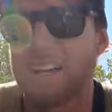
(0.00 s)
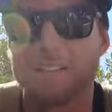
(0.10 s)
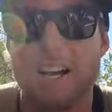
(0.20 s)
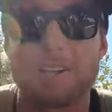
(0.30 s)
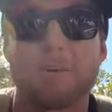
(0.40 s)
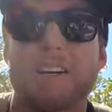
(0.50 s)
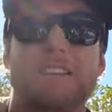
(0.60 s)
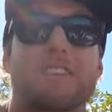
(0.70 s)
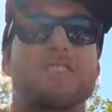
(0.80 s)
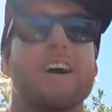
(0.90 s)
the last, last
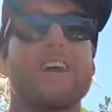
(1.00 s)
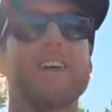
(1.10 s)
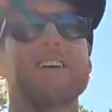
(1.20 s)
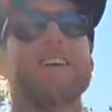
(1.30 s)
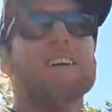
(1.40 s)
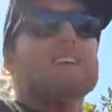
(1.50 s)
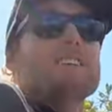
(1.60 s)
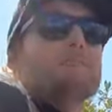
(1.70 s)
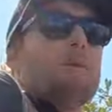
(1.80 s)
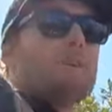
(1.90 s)
place I tried.
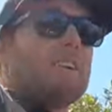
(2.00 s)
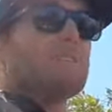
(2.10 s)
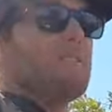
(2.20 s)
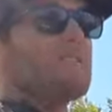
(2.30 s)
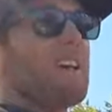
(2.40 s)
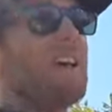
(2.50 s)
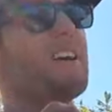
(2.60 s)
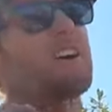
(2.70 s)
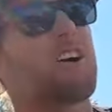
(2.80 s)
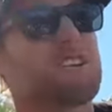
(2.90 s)
So what we're going to do is now
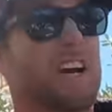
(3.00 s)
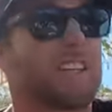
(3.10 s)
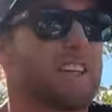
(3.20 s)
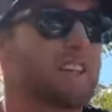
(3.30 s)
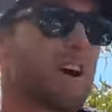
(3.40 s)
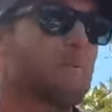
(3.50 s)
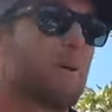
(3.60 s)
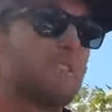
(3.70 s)
go check these crab